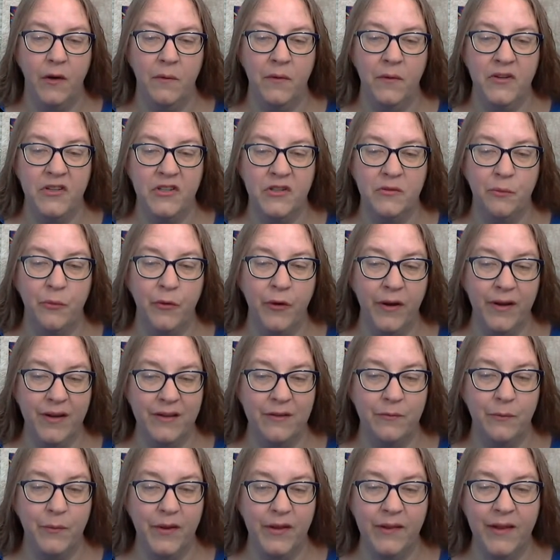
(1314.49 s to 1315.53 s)
which
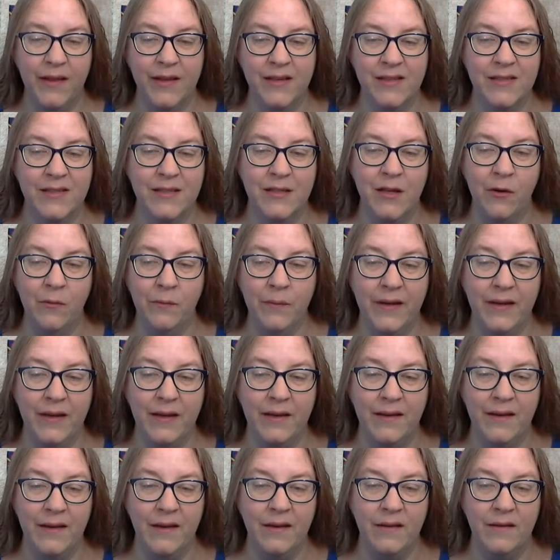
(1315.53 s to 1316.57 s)
pricked me like so many
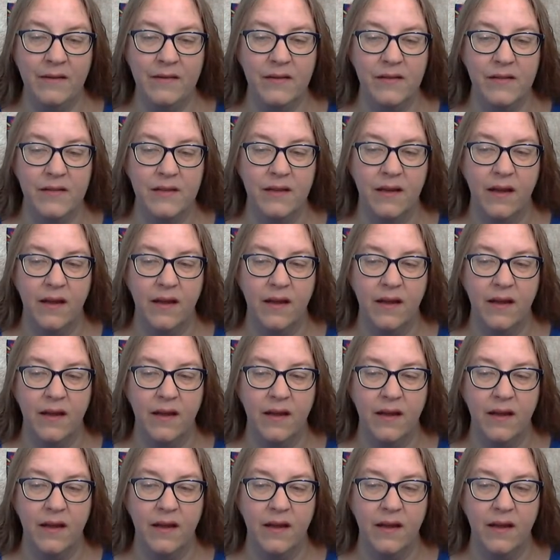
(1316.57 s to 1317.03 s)
needles.